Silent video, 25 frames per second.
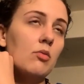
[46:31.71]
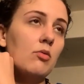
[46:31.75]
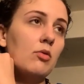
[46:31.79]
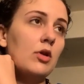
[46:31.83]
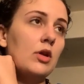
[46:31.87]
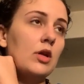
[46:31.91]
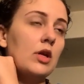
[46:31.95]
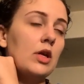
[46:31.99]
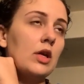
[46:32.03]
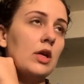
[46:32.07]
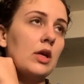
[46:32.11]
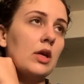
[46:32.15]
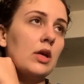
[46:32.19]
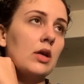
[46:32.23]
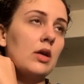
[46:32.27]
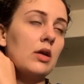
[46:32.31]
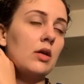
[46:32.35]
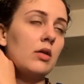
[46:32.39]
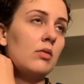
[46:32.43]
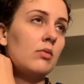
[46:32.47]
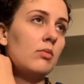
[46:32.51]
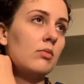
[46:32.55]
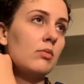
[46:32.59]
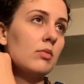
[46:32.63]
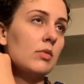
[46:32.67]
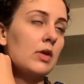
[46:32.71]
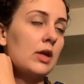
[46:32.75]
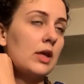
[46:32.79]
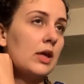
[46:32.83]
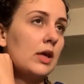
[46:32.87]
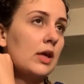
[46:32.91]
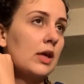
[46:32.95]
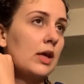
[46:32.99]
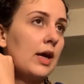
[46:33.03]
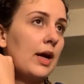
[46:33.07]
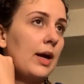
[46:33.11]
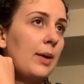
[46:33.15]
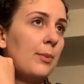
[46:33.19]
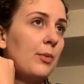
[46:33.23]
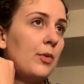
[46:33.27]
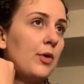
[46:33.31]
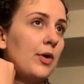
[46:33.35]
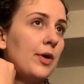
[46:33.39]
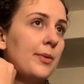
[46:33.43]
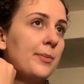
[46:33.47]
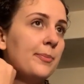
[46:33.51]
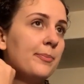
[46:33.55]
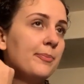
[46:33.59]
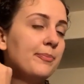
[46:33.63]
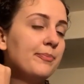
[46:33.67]
putting like a cap
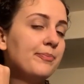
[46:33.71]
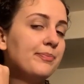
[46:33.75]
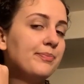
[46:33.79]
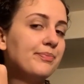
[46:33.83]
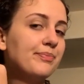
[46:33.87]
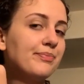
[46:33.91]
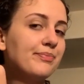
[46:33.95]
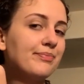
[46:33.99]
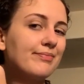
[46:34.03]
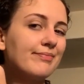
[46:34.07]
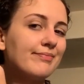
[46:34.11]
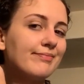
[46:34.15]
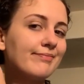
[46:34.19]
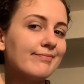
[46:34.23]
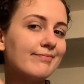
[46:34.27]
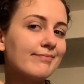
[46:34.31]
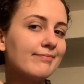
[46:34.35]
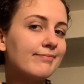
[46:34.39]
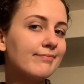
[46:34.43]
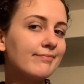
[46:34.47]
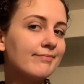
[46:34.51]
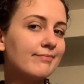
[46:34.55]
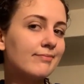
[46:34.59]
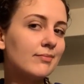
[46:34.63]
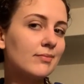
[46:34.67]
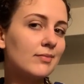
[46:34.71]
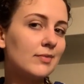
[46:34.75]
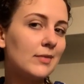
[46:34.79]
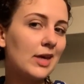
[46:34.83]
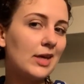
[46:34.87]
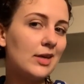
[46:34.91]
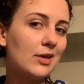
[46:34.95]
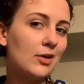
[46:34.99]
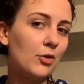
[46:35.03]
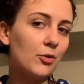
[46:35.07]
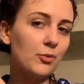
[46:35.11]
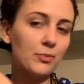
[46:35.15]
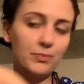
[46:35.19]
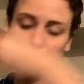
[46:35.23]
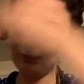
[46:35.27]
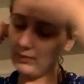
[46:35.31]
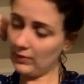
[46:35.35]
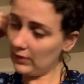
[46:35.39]
on. I don't.